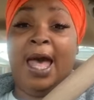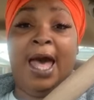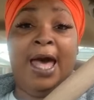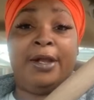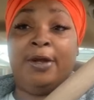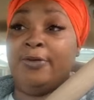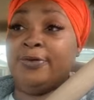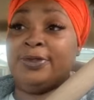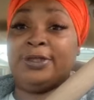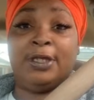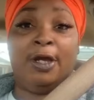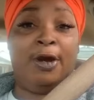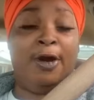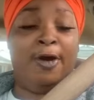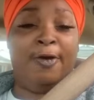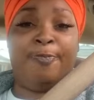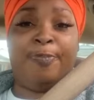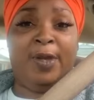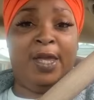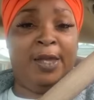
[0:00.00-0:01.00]
I don't
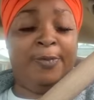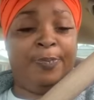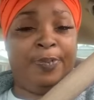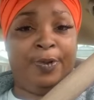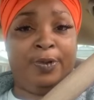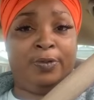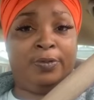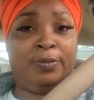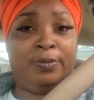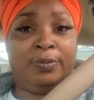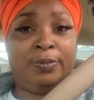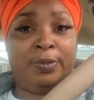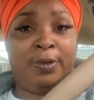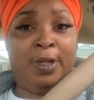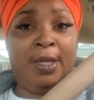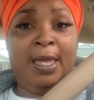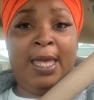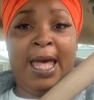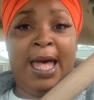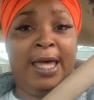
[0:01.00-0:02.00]
serve people.
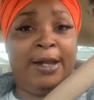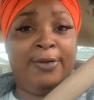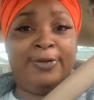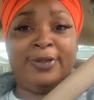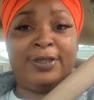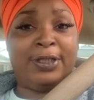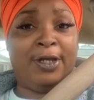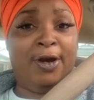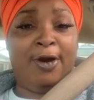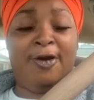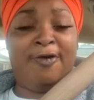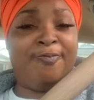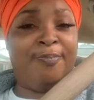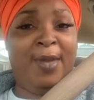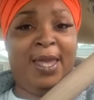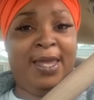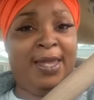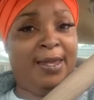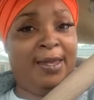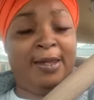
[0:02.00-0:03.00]
I don't serve
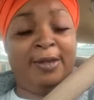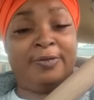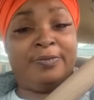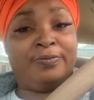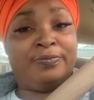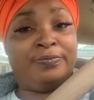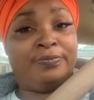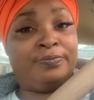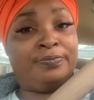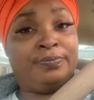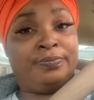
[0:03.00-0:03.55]
man.